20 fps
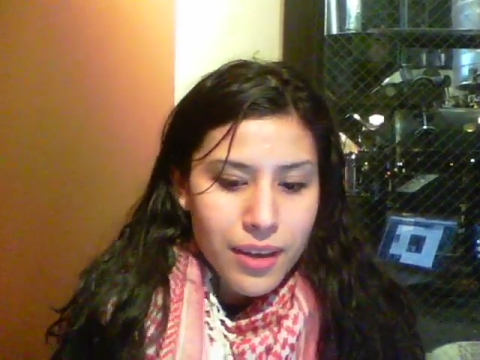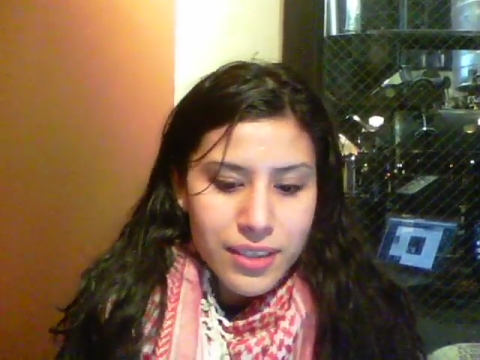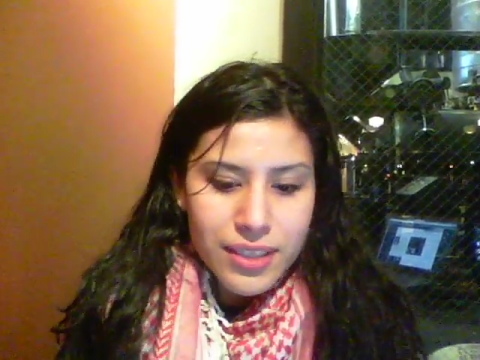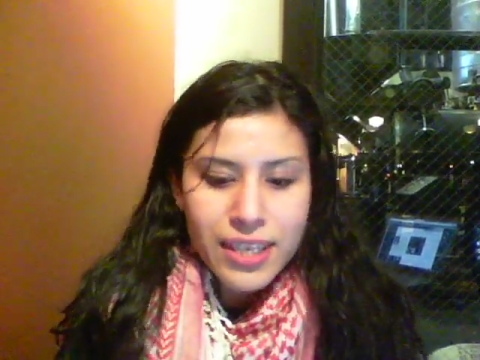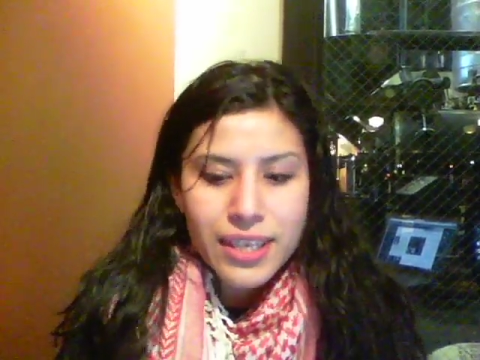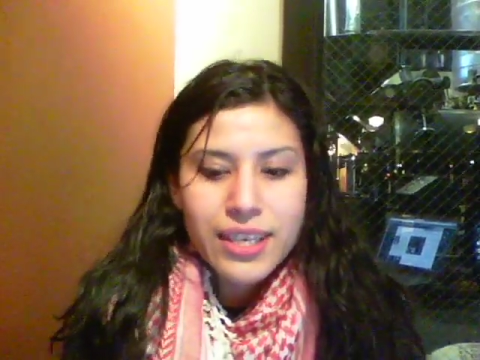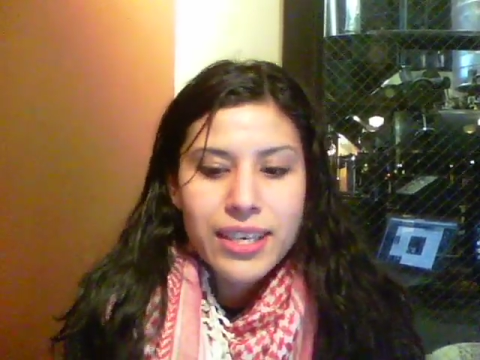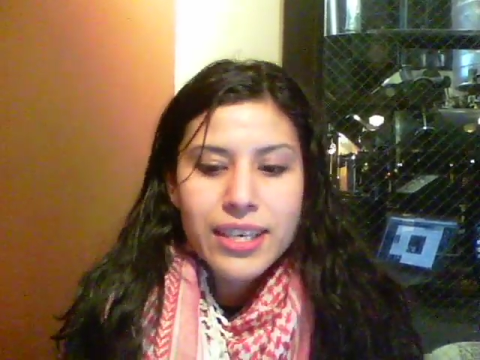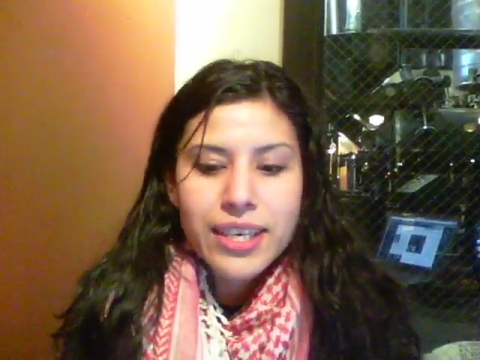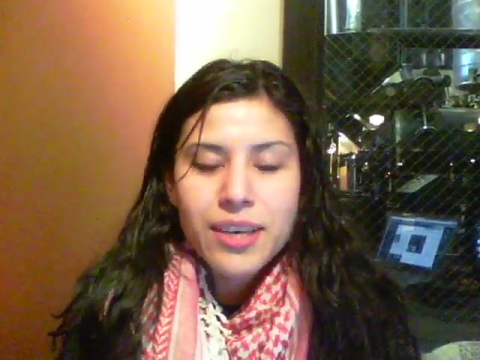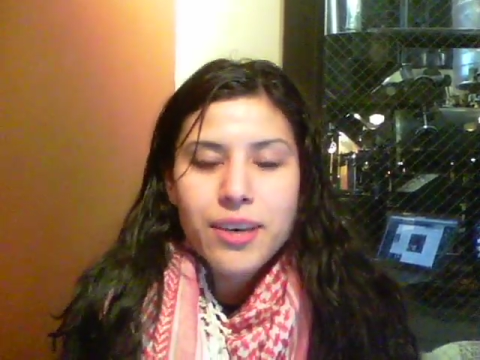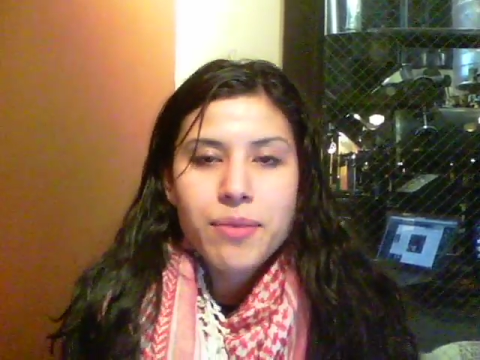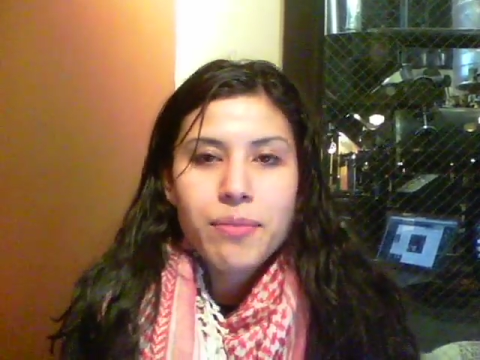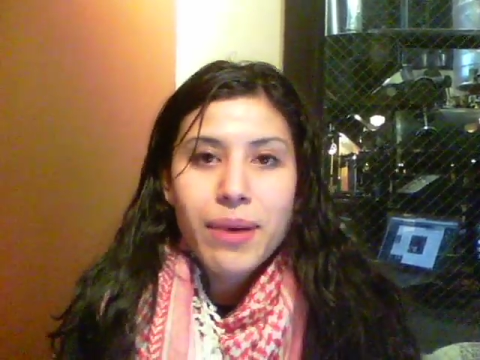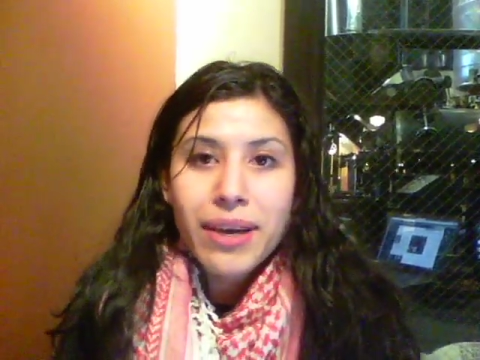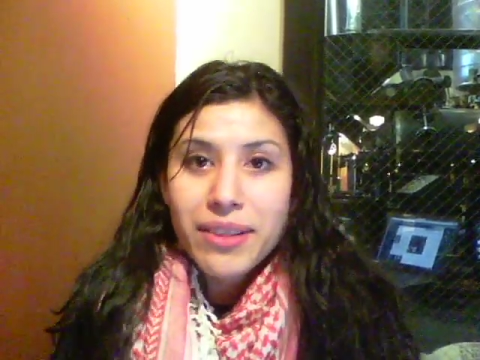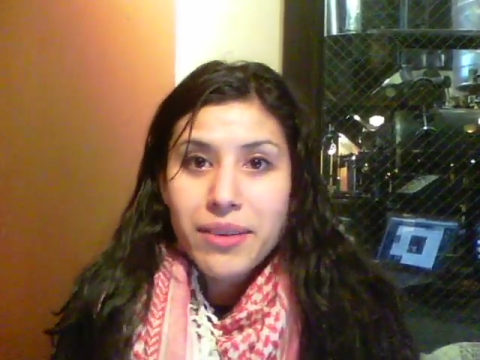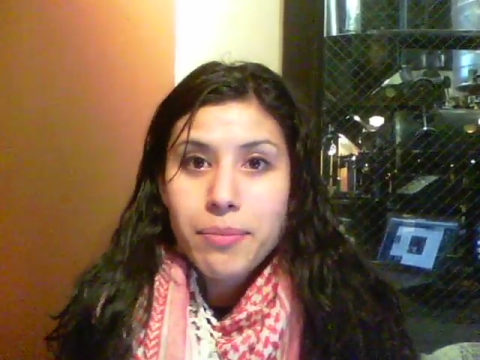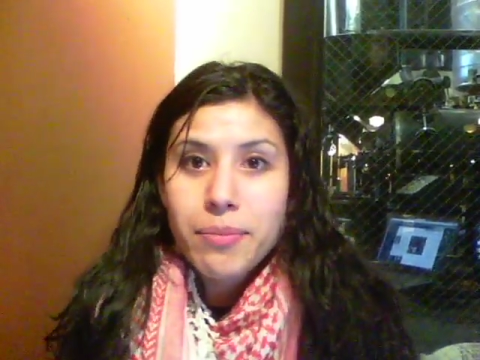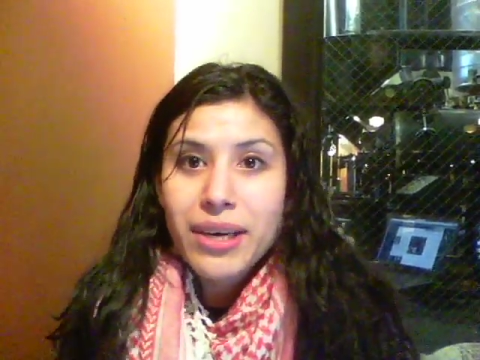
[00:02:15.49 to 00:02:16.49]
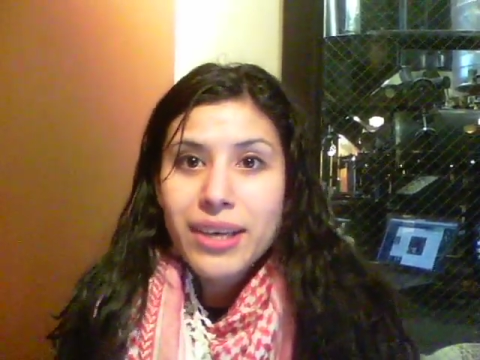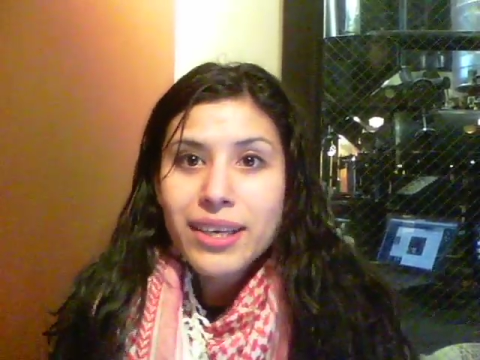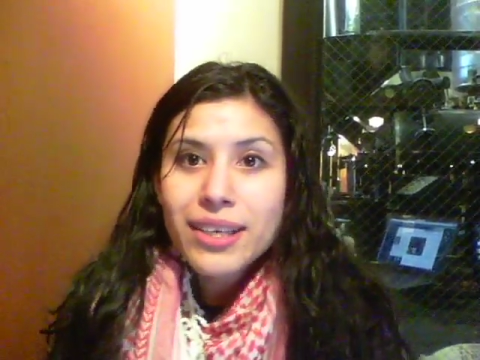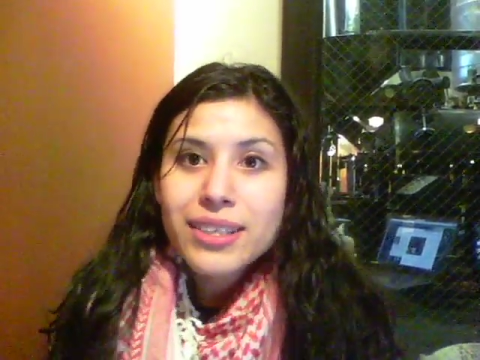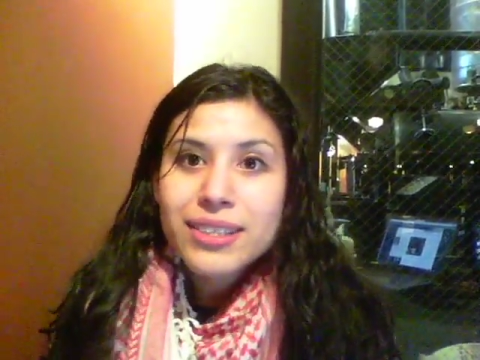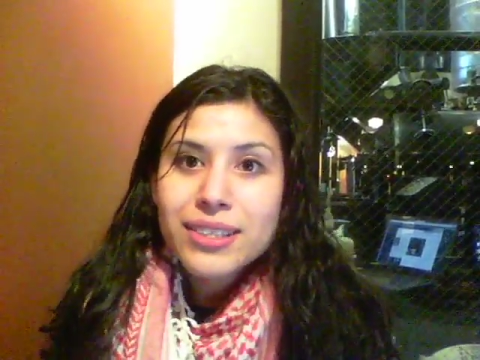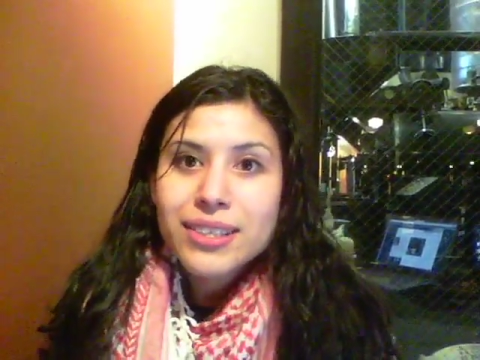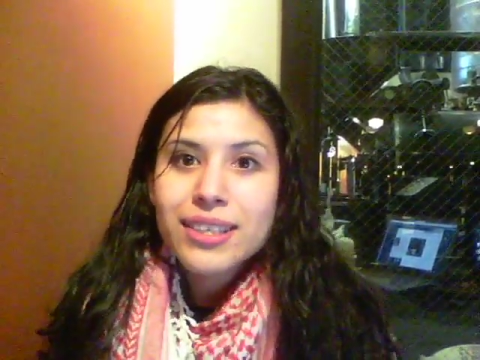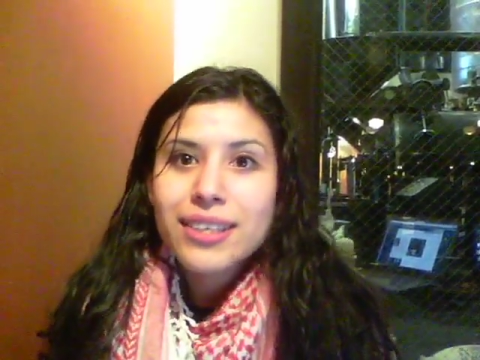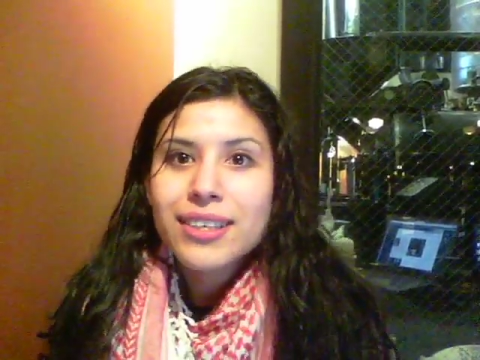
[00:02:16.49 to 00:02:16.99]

taken care of by the medics.